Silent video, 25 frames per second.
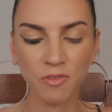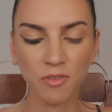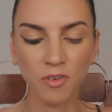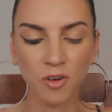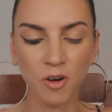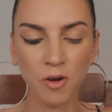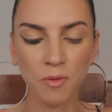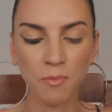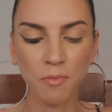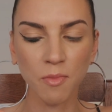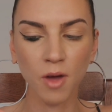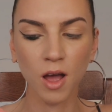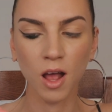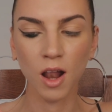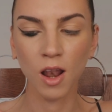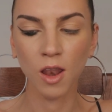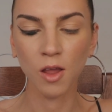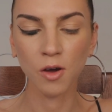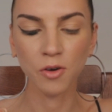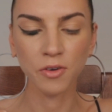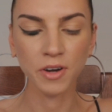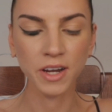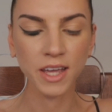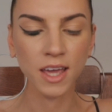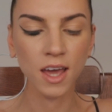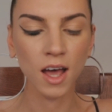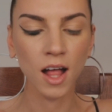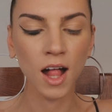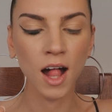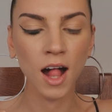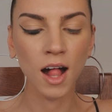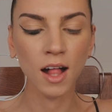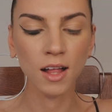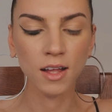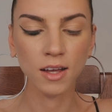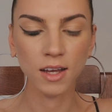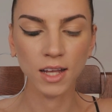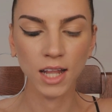from
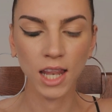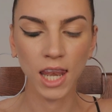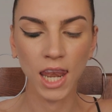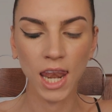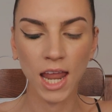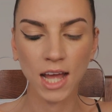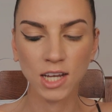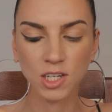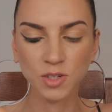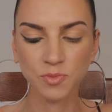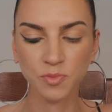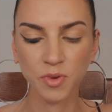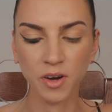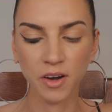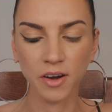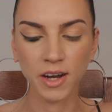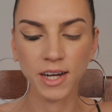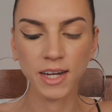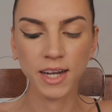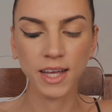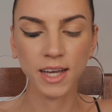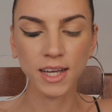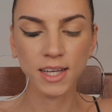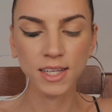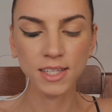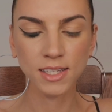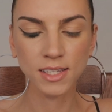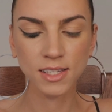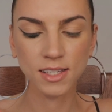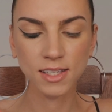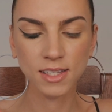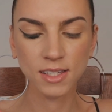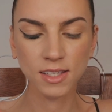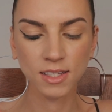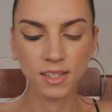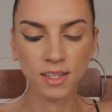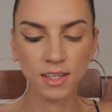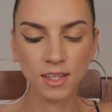L'Oreal Lash
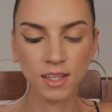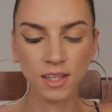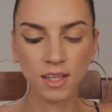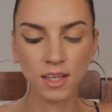Paradise.